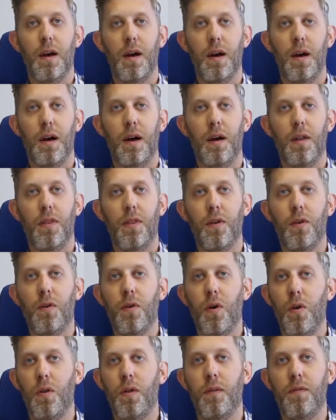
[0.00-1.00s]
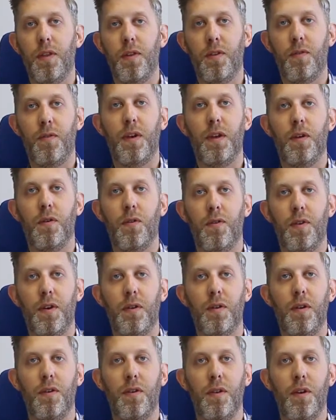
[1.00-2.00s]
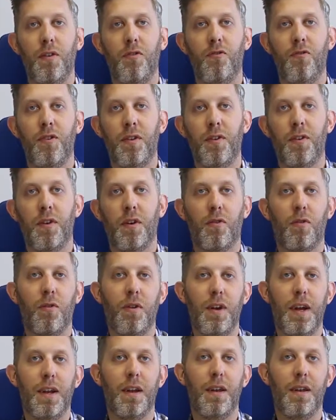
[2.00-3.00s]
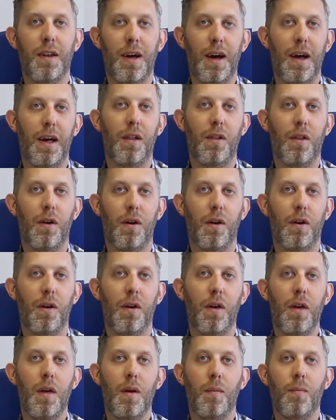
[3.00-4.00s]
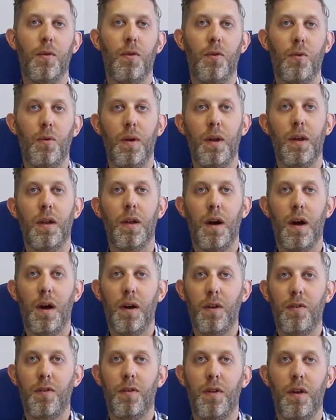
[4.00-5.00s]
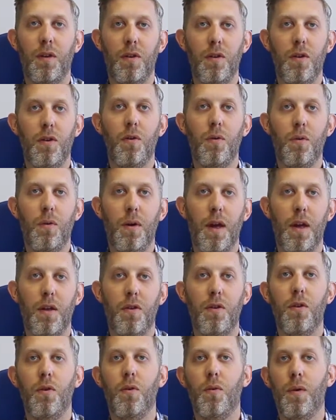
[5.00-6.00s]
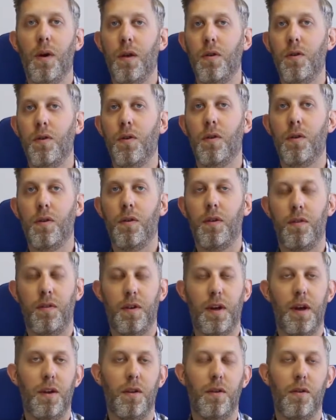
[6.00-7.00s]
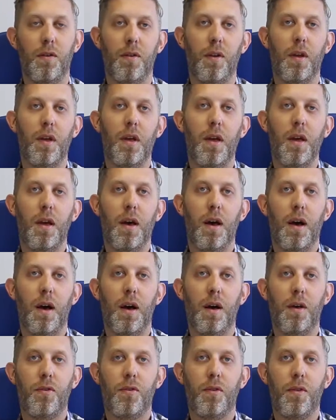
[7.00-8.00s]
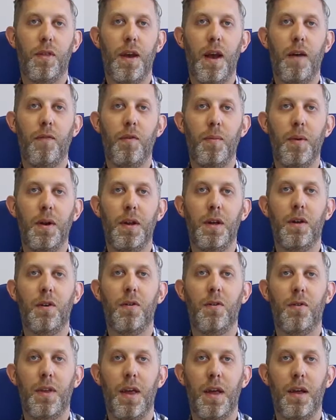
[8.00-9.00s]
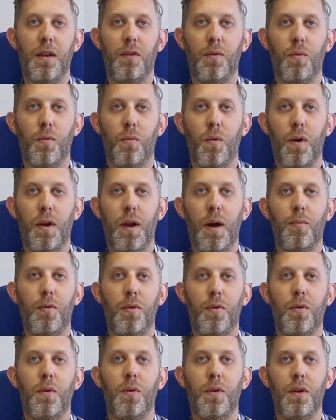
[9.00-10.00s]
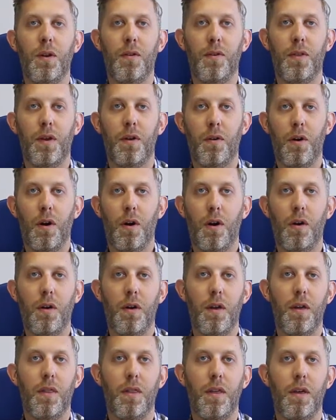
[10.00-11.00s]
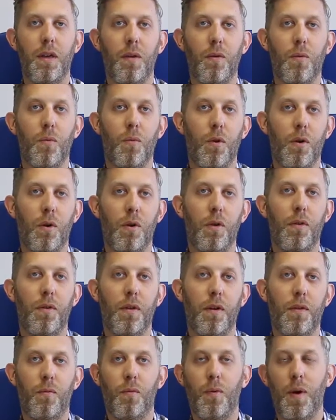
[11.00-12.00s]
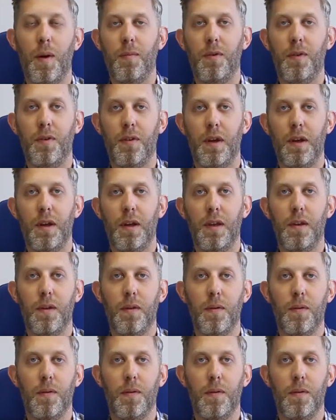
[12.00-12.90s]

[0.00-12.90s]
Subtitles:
The goal of this video series is just to create a dialogue between us and you and your designers, so that everybody understands what opportunities there are in the world of web design.